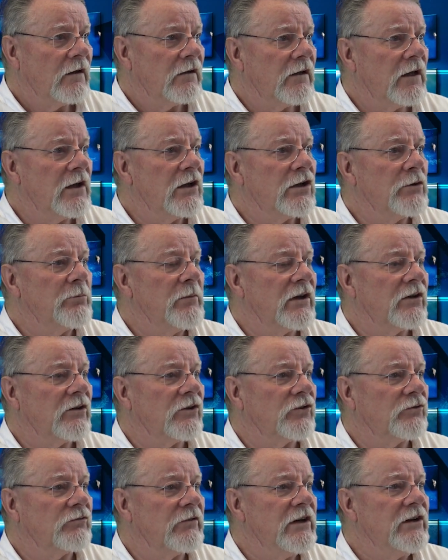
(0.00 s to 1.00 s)
they
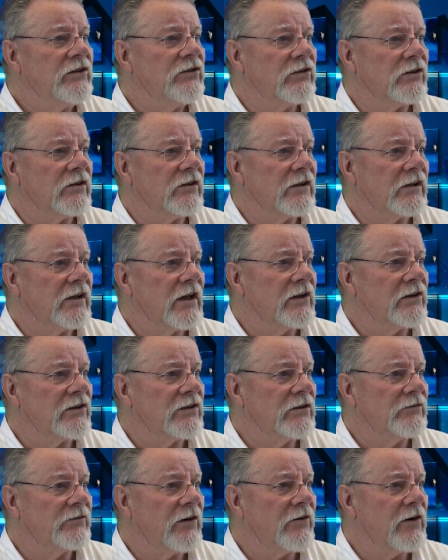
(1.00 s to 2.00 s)
commit treason
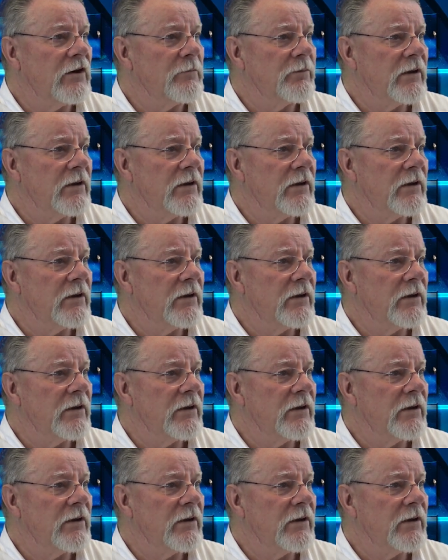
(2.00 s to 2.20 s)
against the very